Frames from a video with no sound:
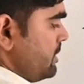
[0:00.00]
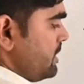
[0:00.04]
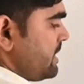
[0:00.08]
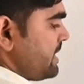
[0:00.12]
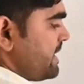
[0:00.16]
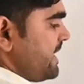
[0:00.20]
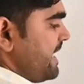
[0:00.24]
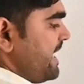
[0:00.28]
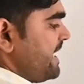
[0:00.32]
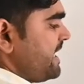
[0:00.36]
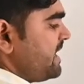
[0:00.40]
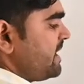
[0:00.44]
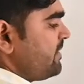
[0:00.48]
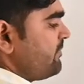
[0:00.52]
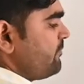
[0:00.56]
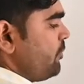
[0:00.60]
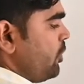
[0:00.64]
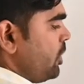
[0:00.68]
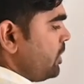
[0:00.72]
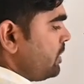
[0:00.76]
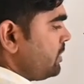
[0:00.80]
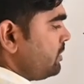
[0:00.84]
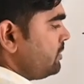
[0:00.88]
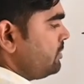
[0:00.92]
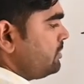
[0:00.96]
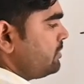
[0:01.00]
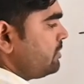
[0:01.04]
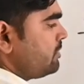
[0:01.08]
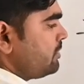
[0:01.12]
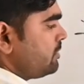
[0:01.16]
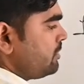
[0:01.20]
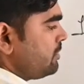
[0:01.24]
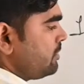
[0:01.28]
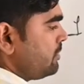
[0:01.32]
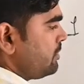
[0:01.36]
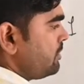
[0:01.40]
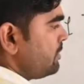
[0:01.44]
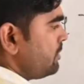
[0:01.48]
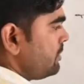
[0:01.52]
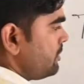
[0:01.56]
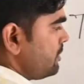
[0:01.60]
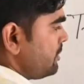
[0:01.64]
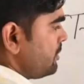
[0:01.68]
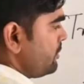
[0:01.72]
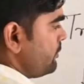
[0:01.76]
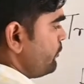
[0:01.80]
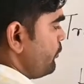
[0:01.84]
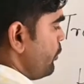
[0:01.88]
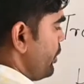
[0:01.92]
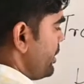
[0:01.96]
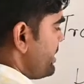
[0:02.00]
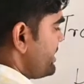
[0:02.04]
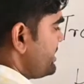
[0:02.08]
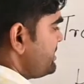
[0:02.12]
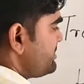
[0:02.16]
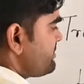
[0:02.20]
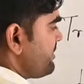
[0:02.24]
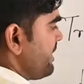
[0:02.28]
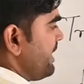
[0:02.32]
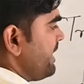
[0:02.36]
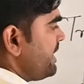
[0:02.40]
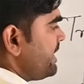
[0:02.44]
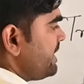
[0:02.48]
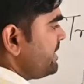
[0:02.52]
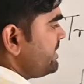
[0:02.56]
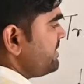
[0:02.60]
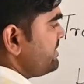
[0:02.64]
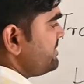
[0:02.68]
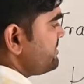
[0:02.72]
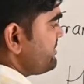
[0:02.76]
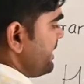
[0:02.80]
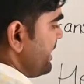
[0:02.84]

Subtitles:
Writing what? What he is writing? He is